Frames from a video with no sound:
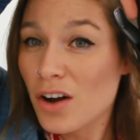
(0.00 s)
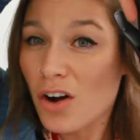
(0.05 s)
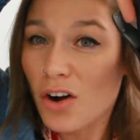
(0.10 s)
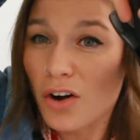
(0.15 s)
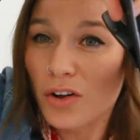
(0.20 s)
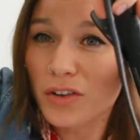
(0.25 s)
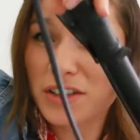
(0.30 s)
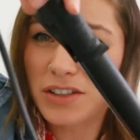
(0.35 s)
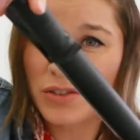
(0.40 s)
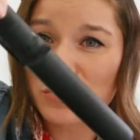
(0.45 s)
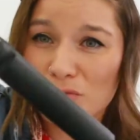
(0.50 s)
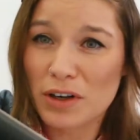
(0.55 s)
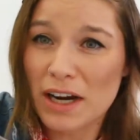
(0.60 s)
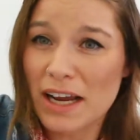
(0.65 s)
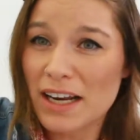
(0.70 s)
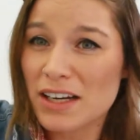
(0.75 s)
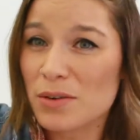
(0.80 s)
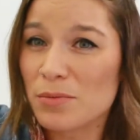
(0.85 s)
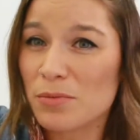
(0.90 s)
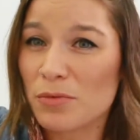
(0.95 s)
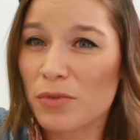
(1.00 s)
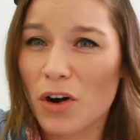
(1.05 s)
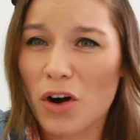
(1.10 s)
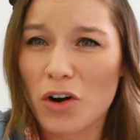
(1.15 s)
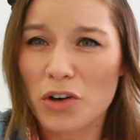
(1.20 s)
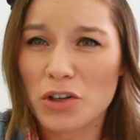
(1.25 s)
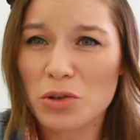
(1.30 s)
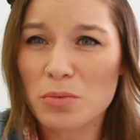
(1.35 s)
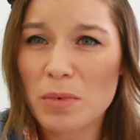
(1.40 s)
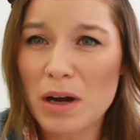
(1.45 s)
all this random
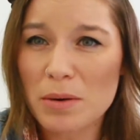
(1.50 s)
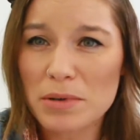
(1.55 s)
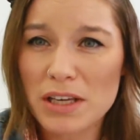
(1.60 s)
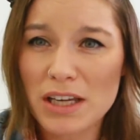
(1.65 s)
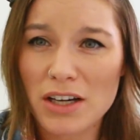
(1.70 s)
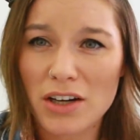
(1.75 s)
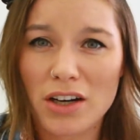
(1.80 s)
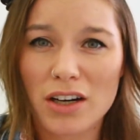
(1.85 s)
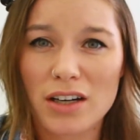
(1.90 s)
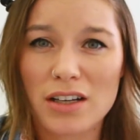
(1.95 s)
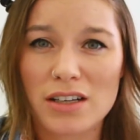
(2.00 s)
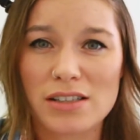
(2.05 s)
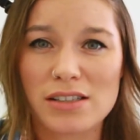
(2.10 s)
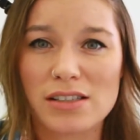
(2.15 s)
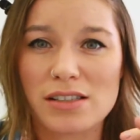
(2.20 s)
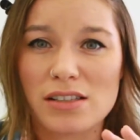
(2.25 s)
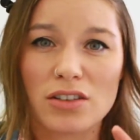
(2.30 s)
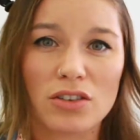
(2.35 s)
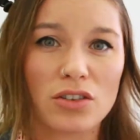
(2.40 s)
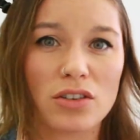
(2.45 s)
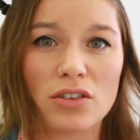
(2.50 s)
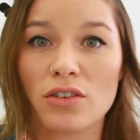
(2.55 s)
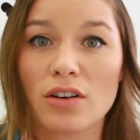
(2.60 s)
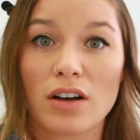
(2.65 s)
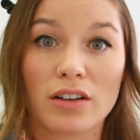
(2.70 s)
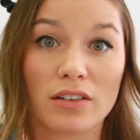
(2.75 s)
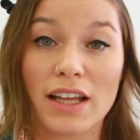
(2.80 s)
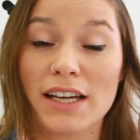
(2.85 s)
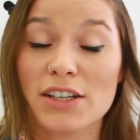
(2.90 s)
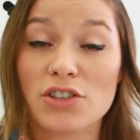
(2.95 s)
volume up here, because
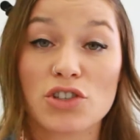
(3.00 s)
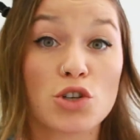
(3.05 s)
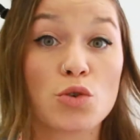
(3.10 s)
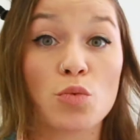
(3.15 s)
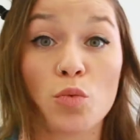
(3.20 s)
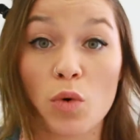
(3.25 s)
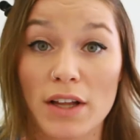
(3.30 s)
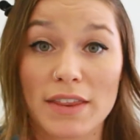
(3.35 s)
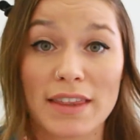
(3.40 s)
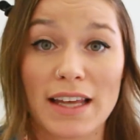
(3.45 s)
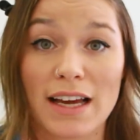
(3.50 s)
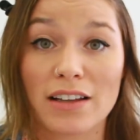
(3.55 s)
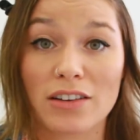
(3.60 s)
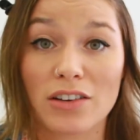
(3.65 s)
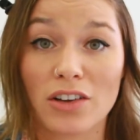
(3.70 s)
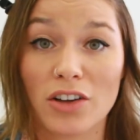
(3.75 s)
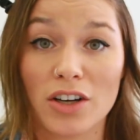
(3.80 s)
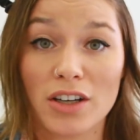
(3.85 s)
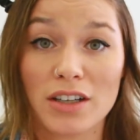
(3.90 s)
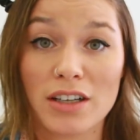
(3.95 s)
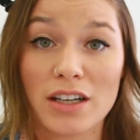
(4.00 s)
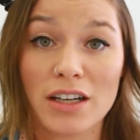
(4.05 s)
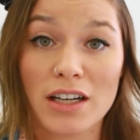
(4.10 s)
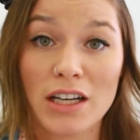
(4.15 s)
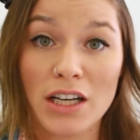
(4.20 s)
unless you want that look,